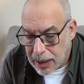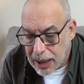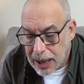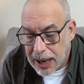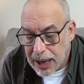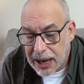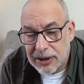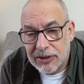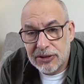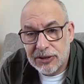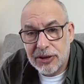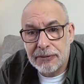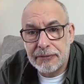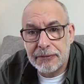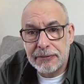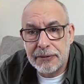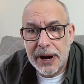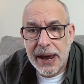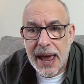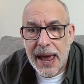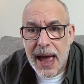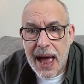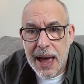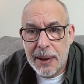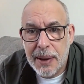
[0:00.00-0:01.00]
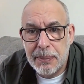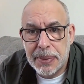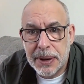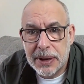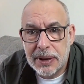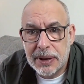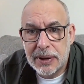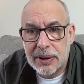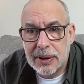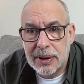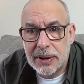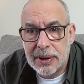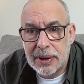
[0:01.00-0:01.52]
It's a free app.
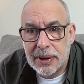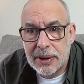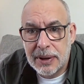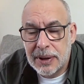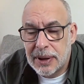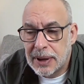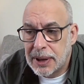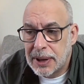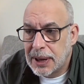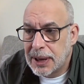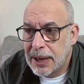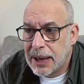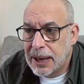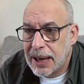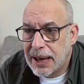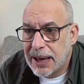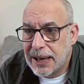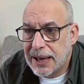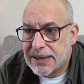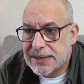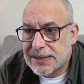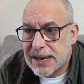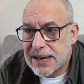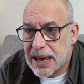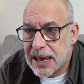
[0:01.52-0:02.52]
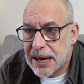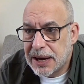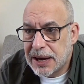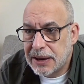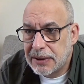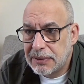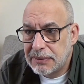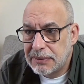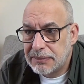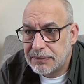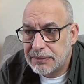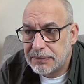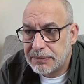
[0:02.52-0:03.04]
It's in
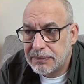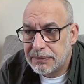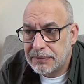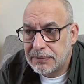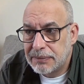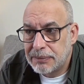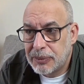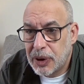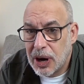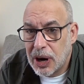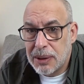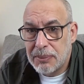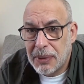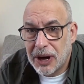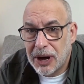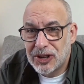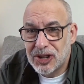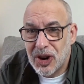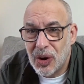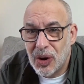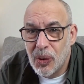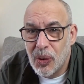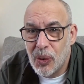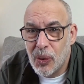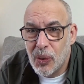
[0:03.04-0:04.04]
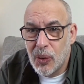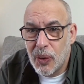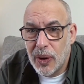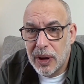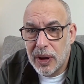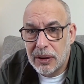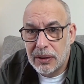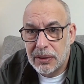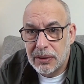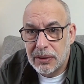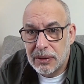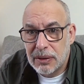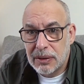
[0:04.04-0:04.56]
pretty much all
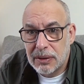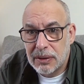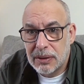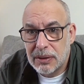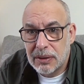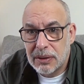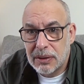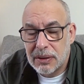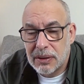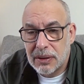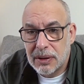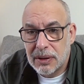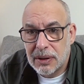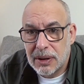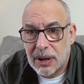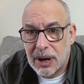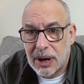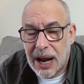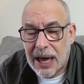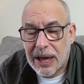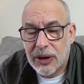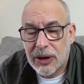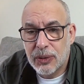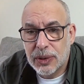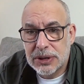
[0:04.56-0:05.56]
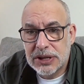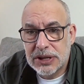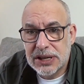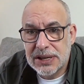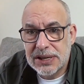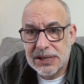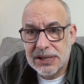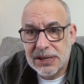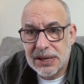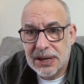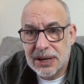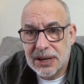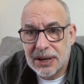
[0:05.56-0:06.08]

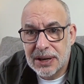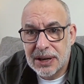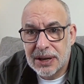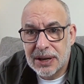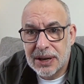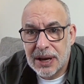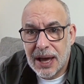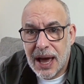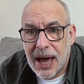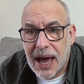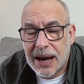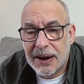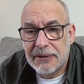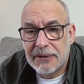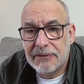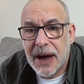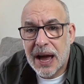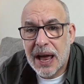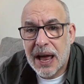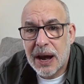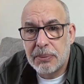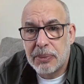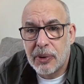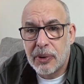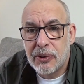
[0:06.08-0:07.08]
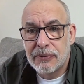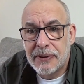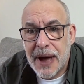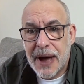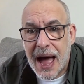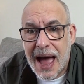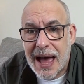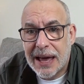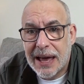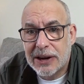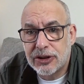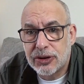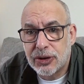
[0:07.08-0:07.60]
languages and available for
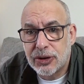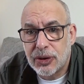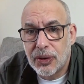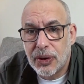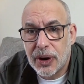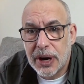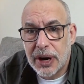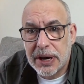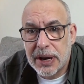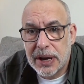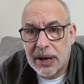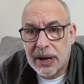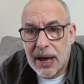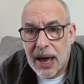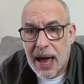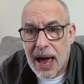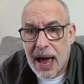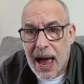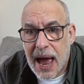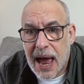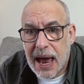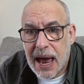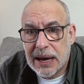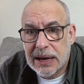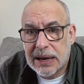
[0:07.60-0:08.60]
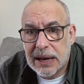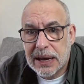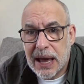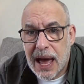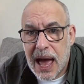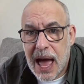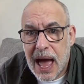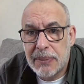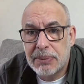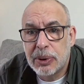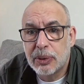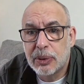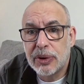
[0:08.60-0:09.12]
Android and
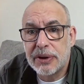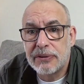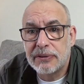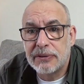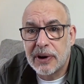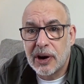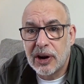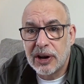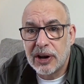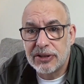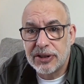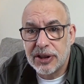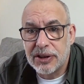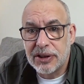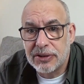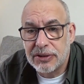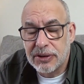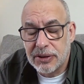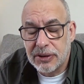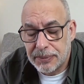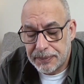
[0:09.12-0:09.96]
Apple devices.